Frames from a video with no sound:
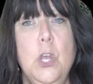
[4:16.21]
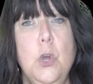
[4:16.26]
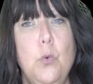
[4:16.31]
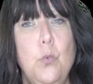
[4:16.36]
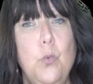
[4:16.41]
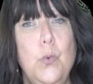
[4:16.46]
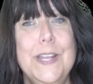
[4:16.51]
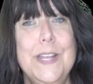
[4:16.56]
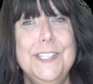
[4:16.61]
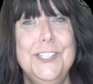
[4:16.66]

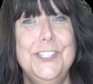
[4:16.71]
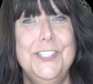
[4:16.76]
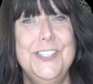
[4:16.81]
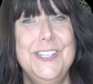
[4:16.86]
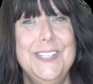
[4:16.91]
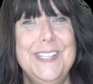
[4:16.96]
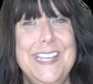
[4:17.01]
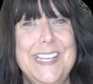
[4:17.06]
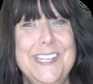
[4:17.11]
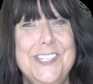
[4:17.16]
which
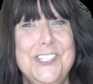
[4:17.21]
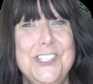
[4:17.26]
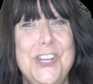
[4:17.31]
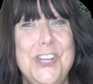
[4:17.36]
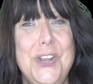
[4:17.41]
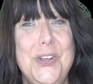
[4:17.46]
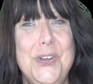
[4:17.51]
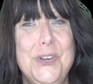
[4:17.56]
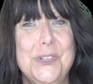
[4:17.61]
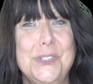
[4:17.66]
did they
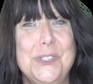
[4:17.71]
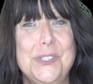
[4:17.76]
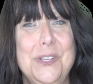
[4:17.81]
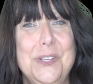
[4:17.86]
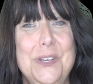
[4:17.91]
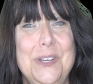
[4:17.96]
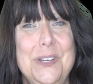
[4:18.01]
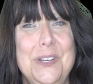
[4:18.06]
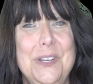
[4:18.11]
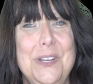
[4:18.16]
choose?